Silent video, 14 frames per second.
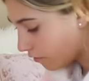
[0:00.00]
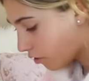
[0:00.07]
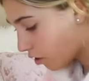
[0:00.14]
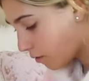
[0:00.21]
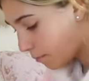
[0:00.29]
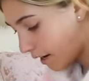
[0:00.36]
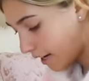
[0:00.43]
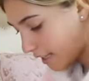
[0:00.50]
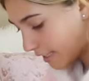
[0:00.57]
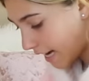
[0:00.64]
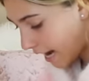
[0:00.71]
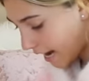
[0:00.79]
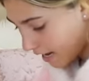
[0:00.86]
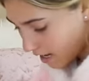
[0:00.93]
for a
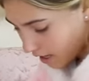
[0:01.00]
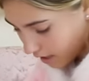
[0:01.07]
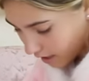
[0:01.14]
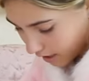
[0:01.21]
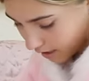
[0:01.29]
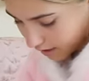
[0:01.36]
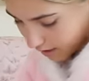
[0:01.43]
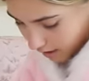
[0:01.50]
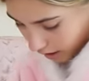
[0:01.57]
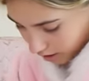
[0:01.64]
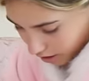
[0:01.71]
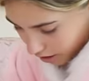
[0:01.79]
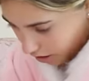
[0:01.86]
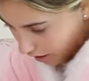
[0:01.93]
Monday. It is
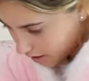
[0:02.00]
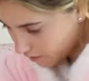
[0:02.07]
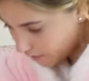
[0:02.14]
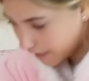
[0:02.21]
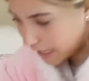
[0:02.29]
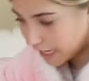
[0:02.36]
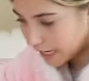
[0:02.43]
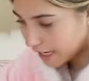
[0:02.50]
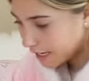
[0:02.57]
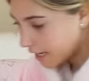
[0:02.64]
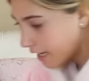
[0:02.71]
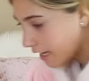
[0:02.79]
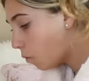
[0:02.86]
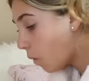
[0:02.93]
such a nice feeling.
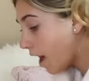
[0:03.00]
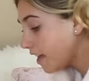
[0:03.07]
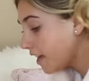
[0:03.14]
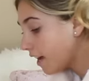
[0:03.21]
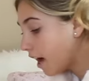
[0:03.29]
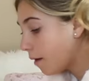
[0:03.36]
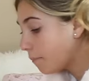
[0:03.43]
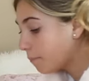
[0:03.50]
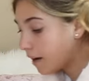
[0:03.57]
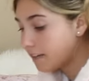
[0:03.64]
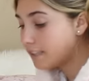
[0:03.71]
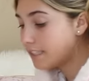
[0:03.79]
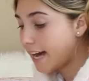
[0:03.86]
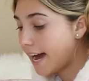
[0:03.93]
Waking up
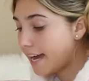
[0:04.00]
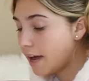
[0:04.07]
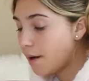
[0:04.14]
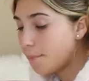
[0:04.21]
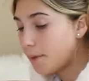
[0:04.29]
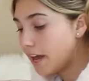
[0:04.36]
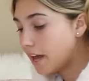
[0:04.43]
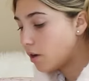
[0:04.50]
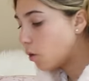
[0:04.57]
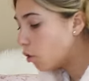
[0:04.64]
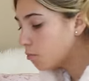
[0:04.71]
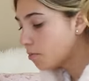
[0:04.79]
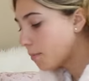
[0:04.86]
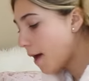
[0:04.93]
Monday and being
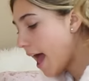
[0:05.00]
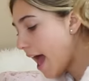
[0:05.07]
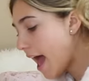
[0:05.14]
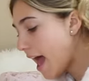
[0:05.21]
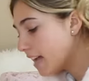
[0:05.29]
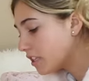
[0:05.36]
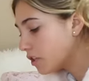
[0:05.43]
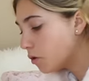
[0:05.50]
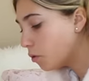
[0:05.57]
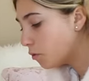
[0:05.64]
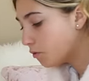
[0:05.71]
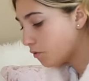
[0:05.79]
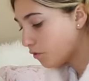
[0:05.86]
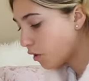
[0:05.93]
all prepared and
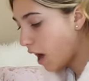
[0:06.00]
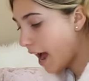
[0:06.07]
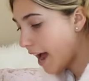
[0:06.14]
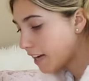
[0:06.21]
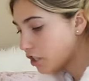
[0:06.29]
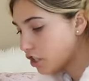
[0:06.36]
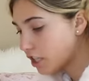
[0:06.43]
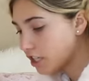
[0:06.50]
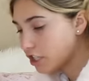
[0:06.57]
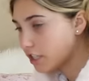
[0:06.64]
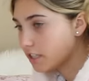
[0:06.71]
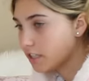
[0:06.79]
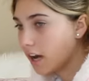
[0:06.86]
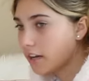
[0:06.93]
all fresh is
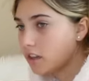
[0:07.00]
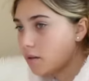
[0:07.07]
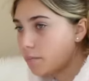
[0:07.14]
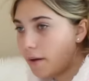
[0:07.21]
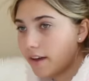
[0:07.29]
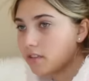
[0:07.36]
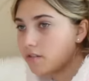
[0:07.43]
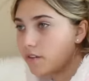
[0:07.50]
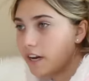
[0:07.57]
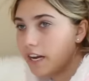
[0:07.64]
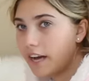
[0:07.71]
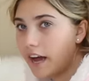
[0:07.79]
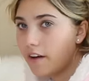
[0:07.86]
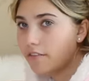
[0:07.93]
just like the best
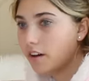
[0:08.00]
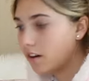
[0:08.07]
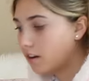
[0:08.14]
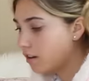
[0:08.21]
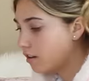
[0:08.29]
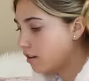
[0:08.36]
feeling ever.